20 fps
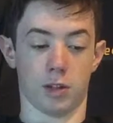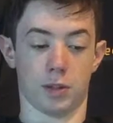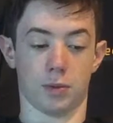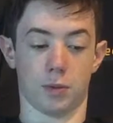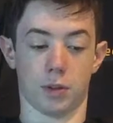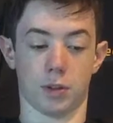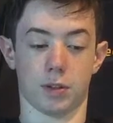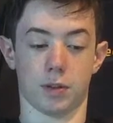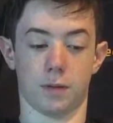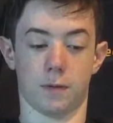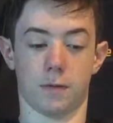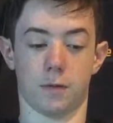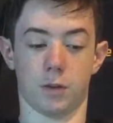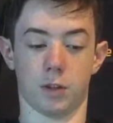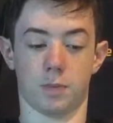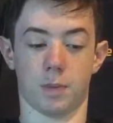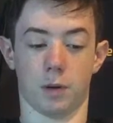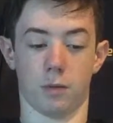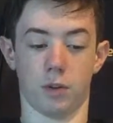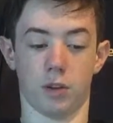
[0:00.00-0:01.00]
Rebellions were
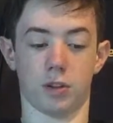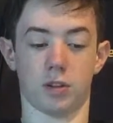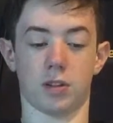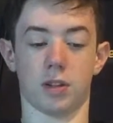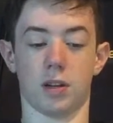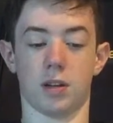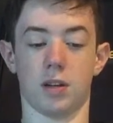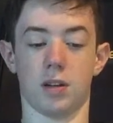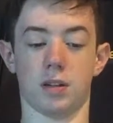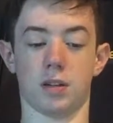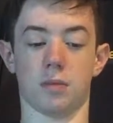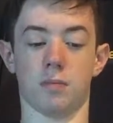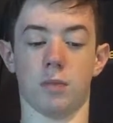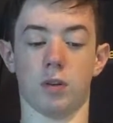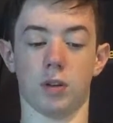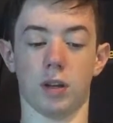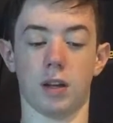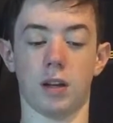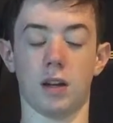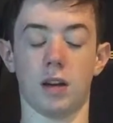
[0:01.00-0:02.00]
also influenced by religious
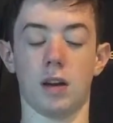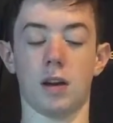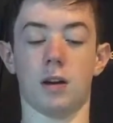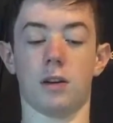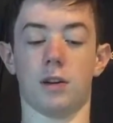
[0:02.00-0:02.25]
ideas and